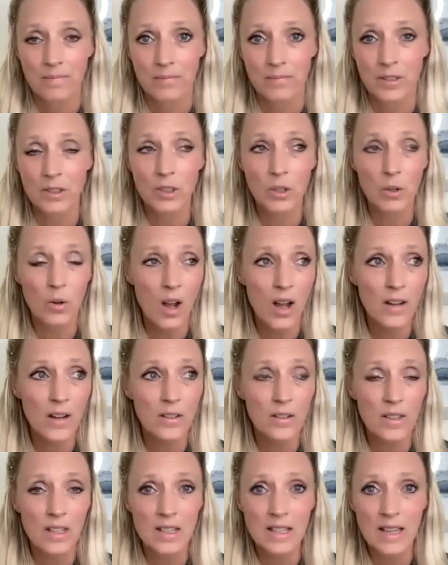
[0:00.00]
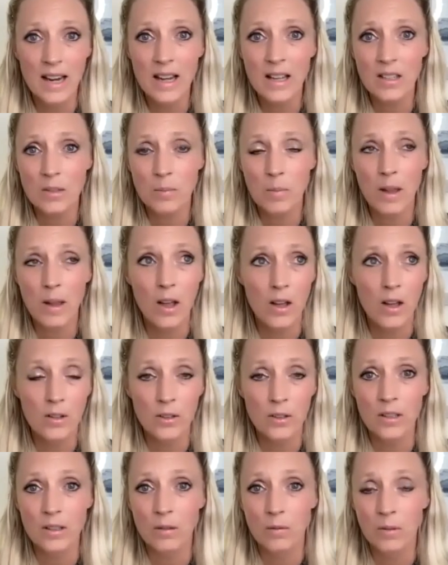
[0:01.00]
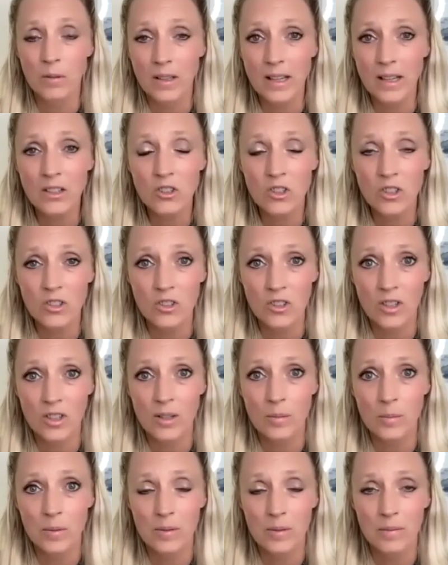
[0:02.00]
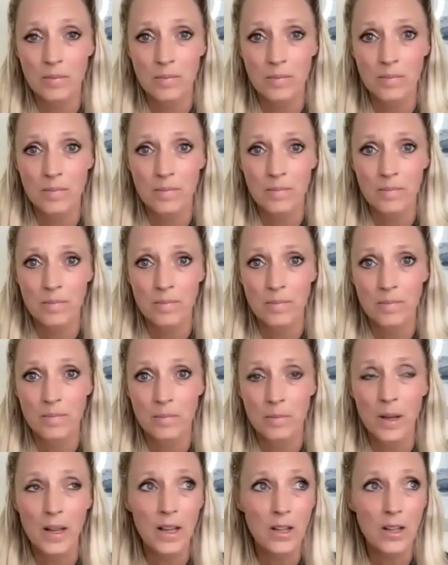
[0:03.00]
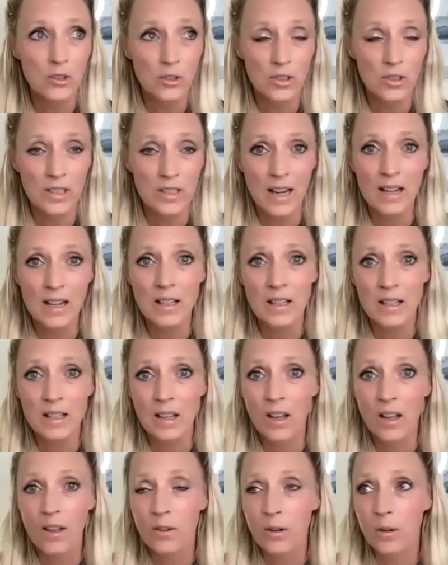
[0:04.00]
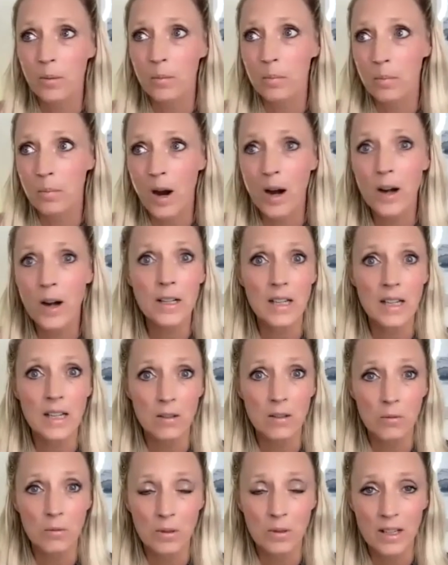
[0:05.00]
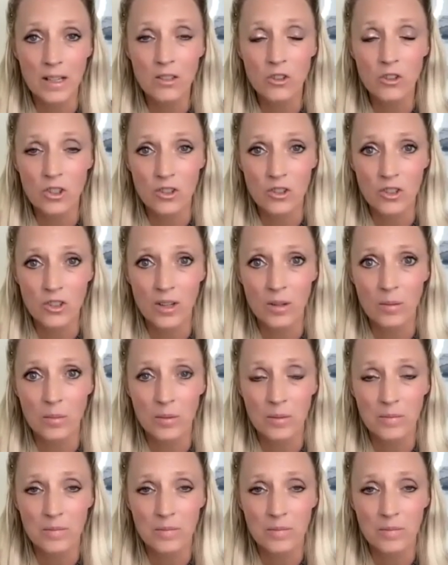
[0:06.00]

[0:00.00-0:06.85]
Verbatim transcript: And you honor the dance by honoring the relationship, by understanding the other party in the relationship.